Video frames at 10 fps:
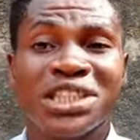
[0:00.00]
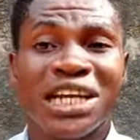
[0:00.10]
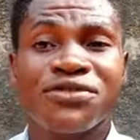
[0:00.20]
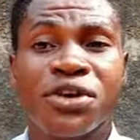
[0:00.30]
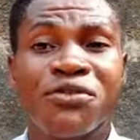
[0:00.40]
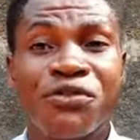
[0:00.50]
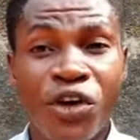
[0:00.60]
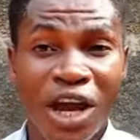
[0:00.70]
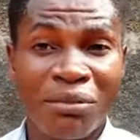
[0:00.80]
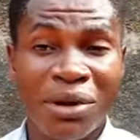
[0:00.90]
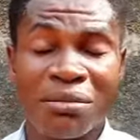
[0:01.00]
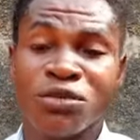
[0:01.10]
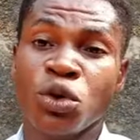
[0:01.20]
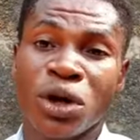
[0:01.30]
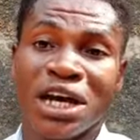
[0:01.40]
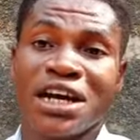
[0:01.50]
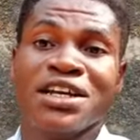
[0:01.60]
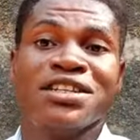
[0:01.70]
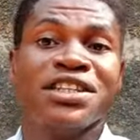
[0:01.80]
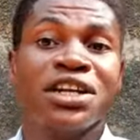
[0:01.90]
start from 4 mm Luca,
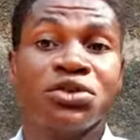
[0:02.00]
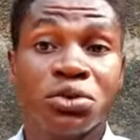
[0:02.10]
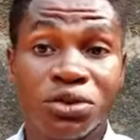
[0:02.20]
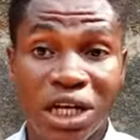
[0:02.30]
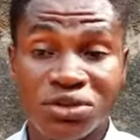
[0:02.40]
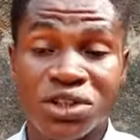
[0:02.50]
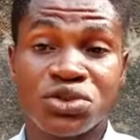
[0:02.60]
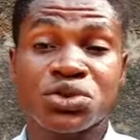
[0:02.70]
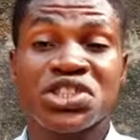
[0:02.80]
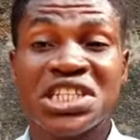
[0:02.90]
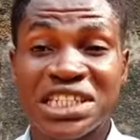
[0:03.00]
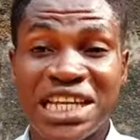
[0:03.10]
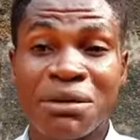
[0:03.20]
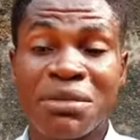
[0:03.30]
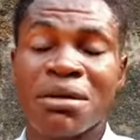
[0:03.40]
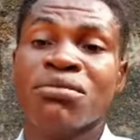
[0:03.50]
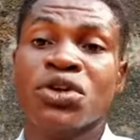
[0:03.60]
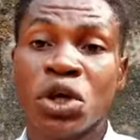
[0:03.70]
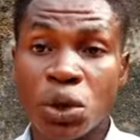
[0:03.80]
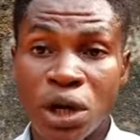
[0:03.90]
then you graduate to 6 mm
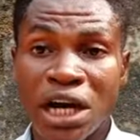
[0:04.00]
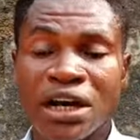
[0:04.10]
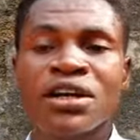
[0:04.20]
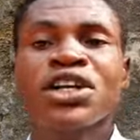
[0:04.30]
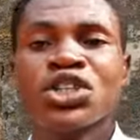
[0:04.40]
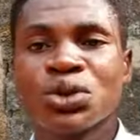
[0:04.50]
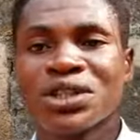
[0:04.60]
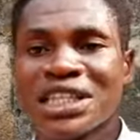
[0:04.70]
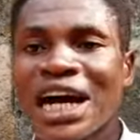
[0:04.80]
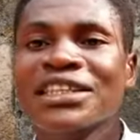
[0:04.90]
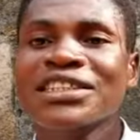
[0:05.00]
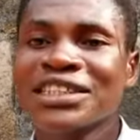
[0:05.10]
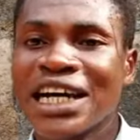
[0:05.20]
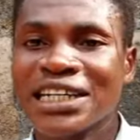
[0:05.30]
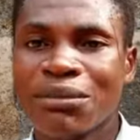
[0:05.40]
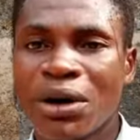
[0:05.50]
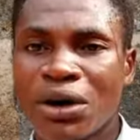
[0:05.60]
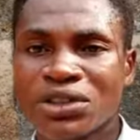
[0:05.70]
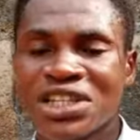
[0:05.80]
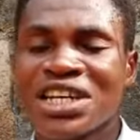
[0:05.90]
Luca. So that is that
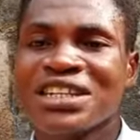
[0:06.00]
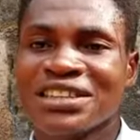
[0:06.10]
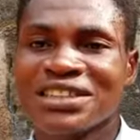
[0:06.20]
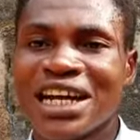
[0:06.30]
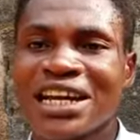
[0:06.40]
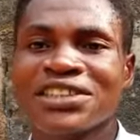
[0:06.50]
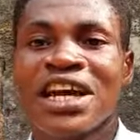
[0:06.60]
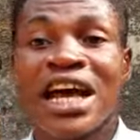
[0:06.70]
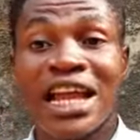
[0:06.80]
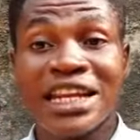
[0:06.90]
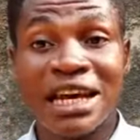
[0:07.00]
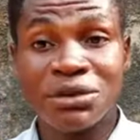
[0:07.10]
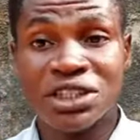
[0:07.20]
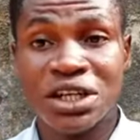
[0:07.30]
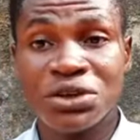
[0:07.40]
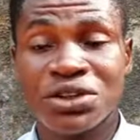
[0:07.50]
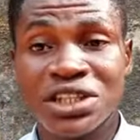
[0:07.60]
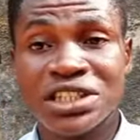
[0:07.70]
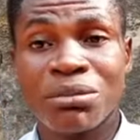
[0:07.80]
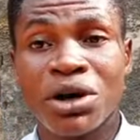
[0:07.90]
about the size. And let me tell you
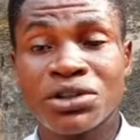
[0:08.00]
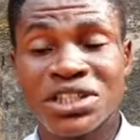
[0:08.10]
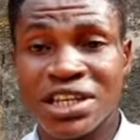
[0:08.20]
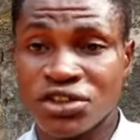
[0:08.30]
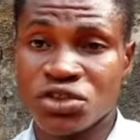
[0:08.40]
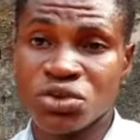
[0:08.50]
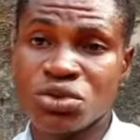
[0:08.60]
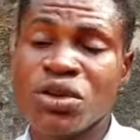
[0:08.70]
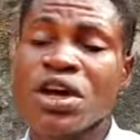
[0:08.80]
this about it too.